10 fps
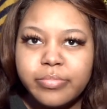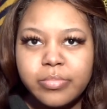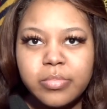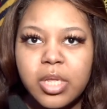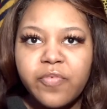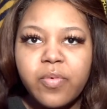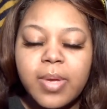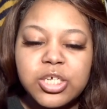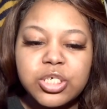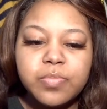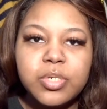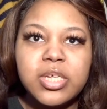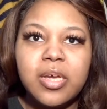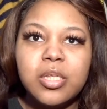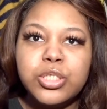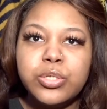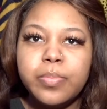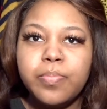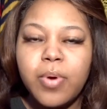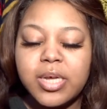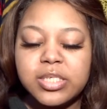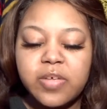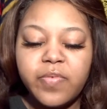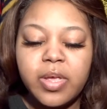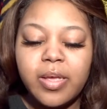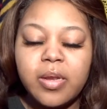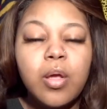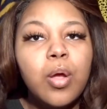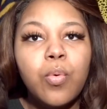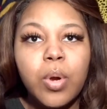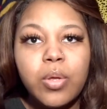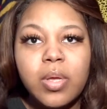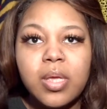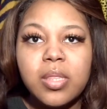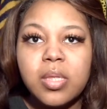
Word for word: information pertaining to the price of it and where you can get the